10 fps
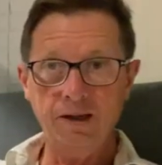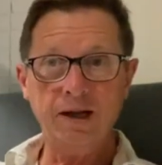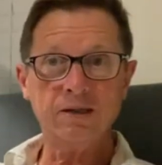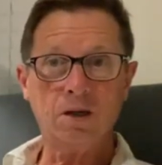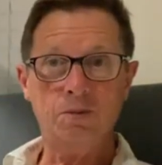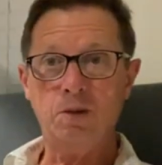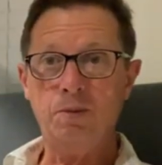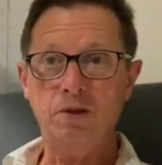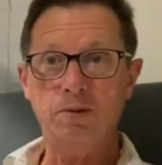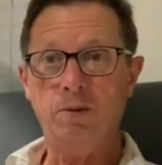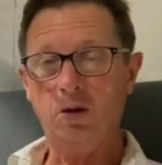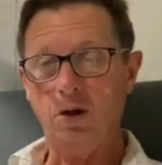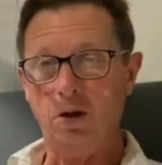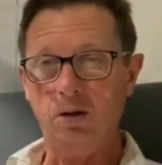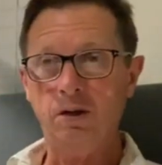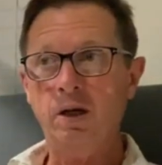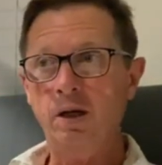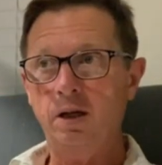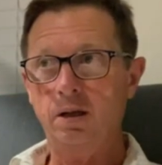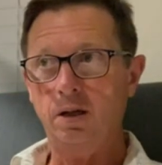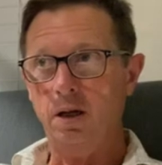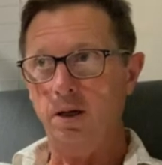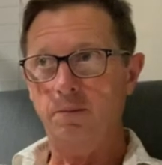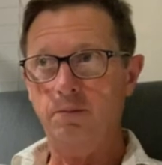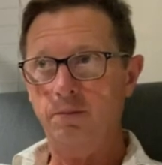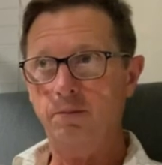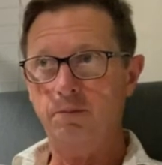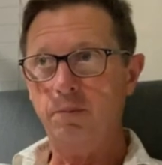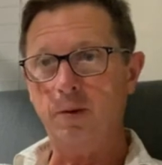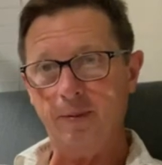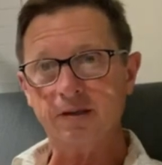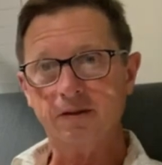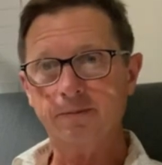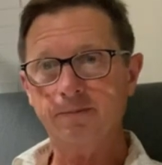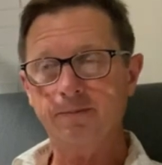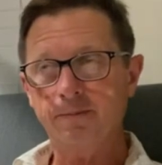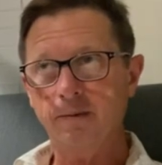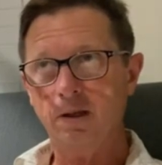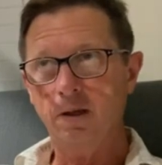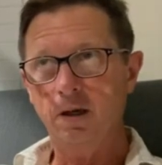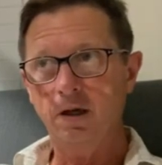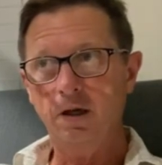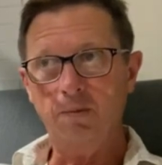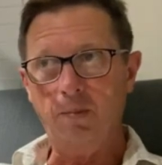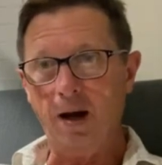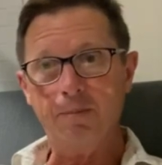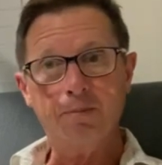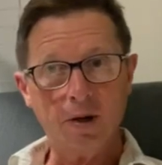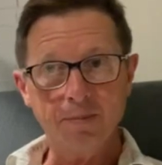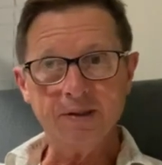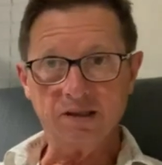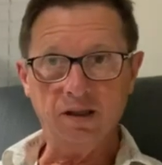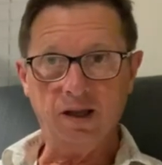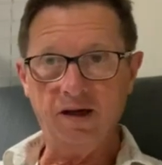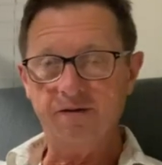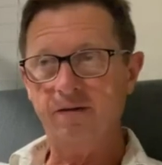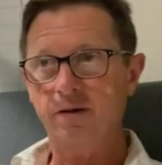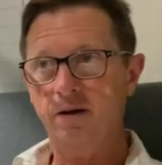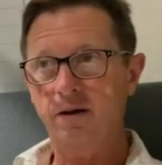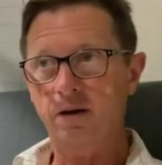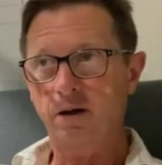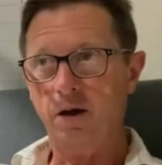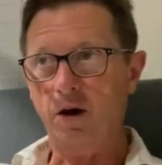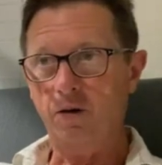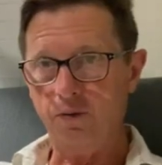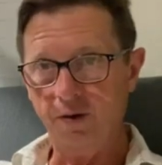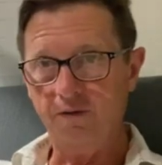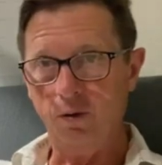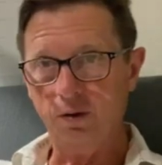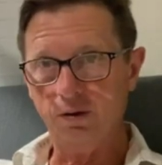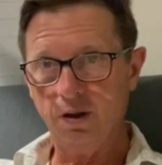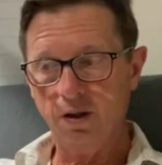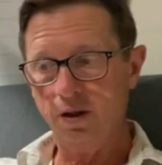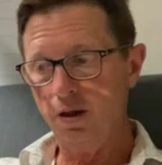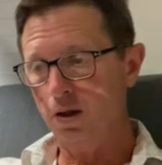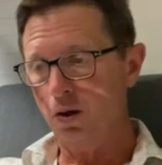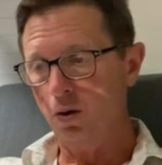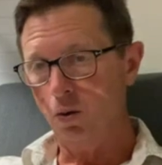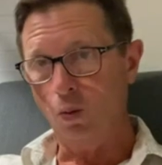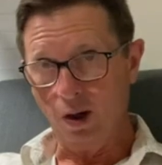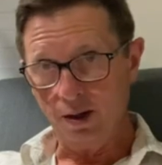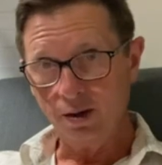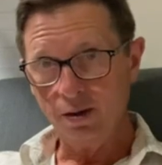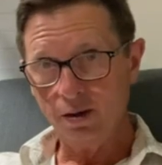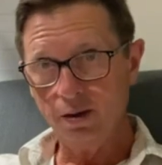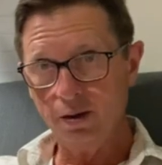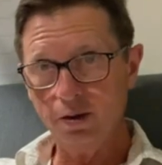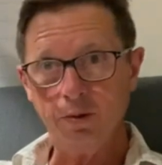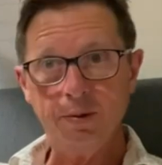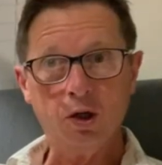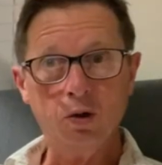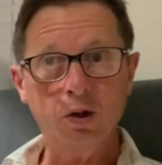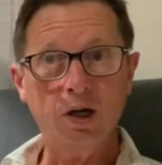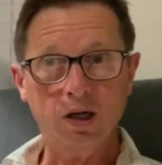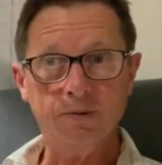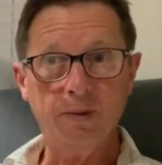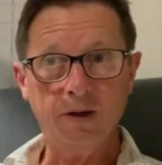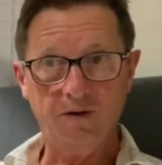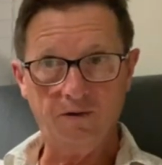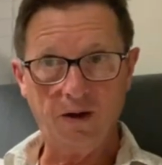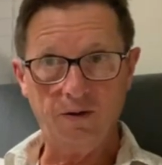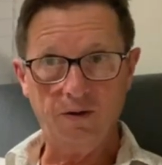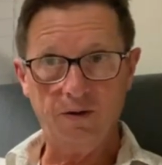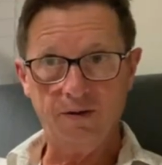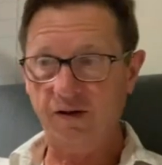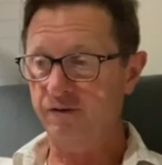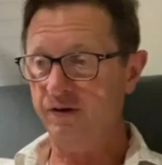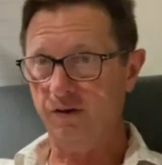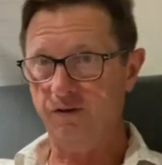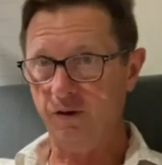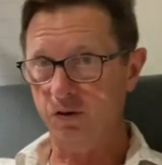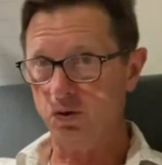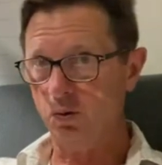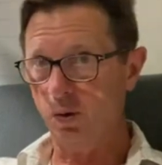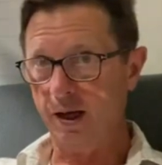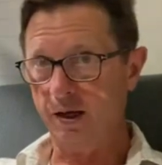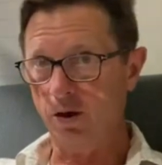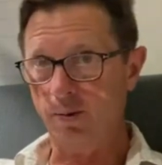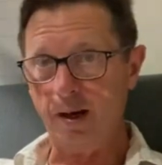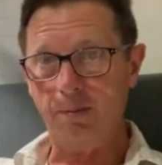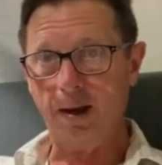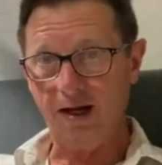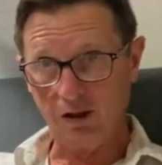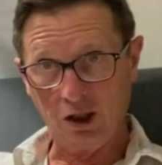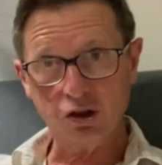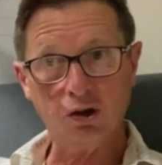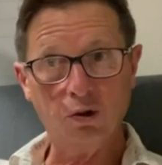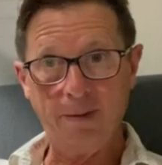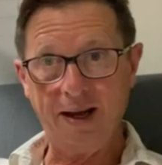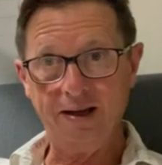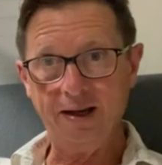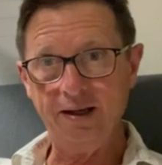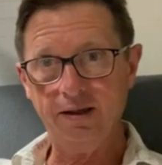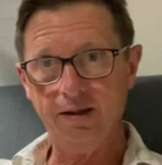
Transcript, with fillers: Next comes the principle called uh, purpose. My purpose in life are threefold. One, to be a good husband and father that fulfills what I call my biological mandate.